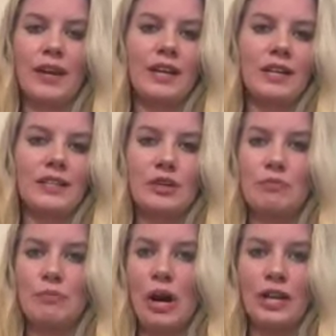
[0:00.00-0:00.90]
recognize our
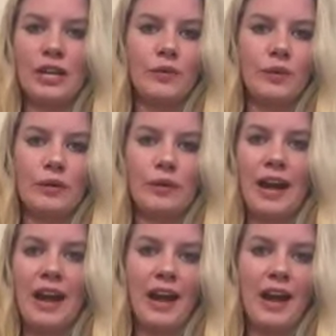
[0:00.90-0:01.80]
body, where
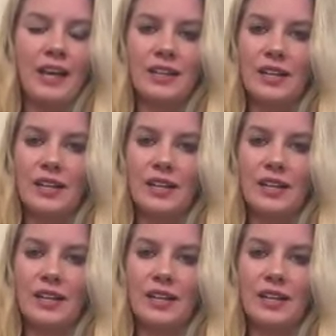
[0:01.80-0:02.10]
we're at.